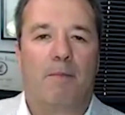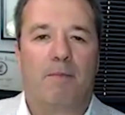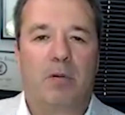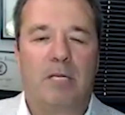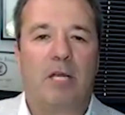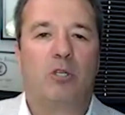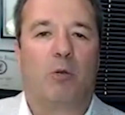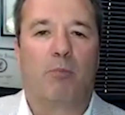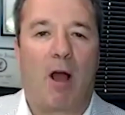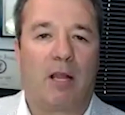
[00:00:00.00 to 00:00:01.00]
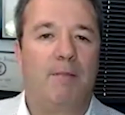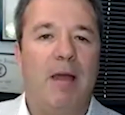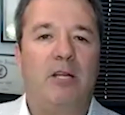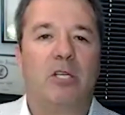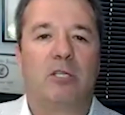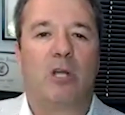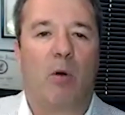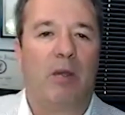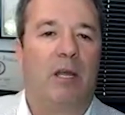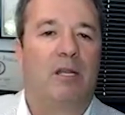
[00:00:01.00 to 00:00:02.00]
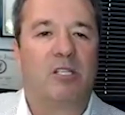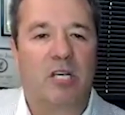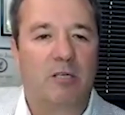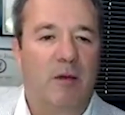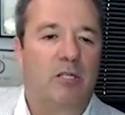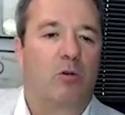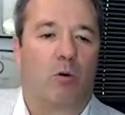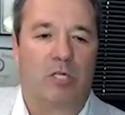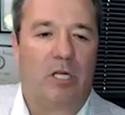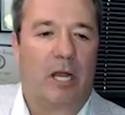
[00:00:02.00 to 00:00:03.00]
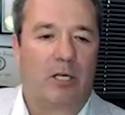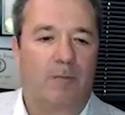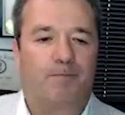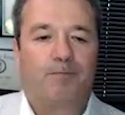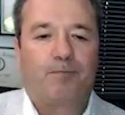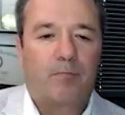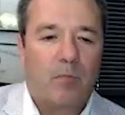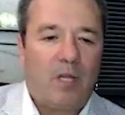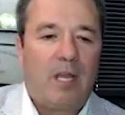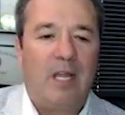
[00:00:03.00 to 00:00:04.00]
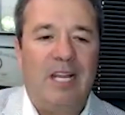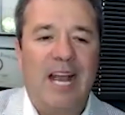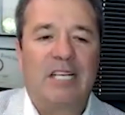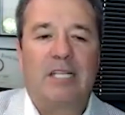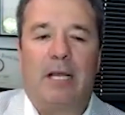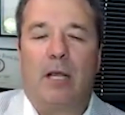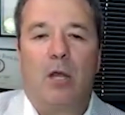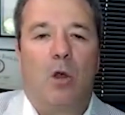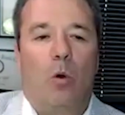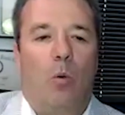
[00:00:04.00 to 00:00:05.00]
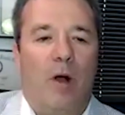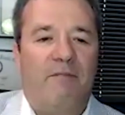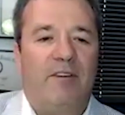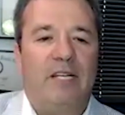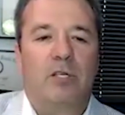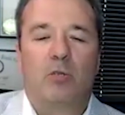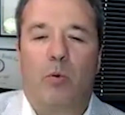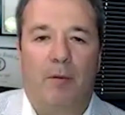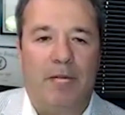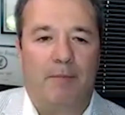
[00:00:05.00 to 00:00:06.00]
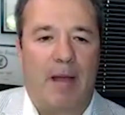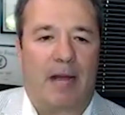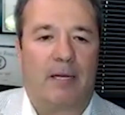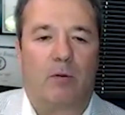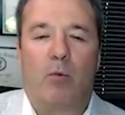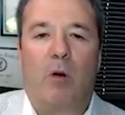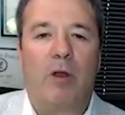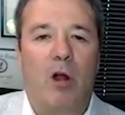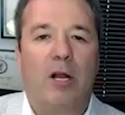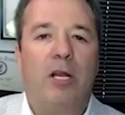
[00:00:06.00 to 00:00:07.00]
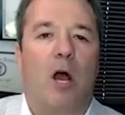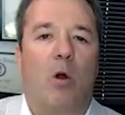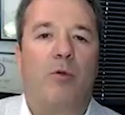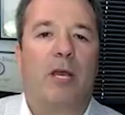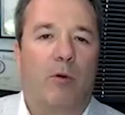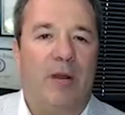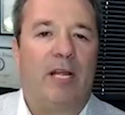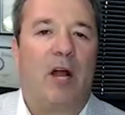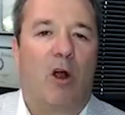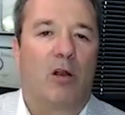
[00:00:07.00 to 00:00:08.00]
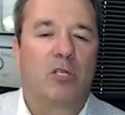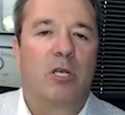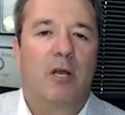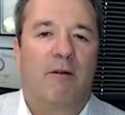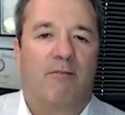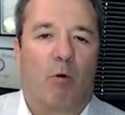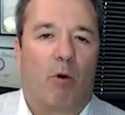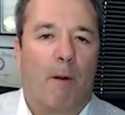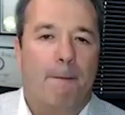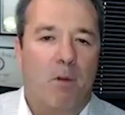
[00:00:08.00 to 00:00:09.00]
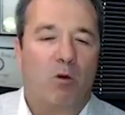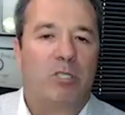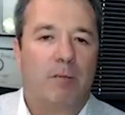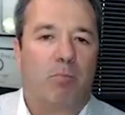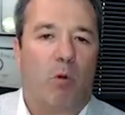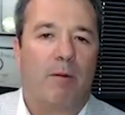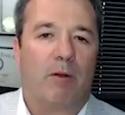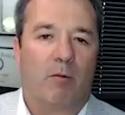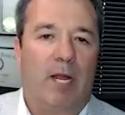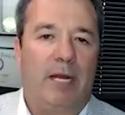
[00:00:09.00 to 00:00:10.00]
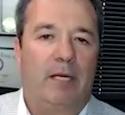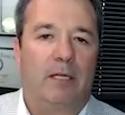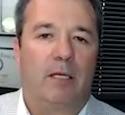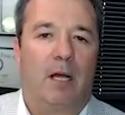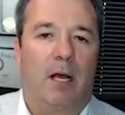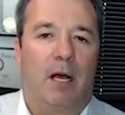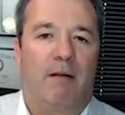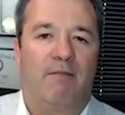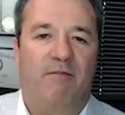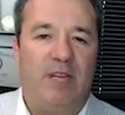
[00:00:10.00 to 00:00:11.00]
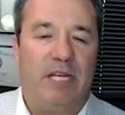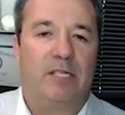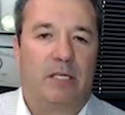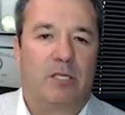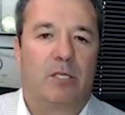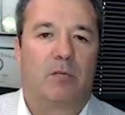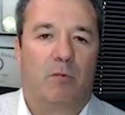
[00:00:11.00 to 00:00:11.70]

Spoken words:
potential proclamations going into 6 months towards the election. The next thing, what visas will be impacted? Well, we already know that green cards for most employment-related visas,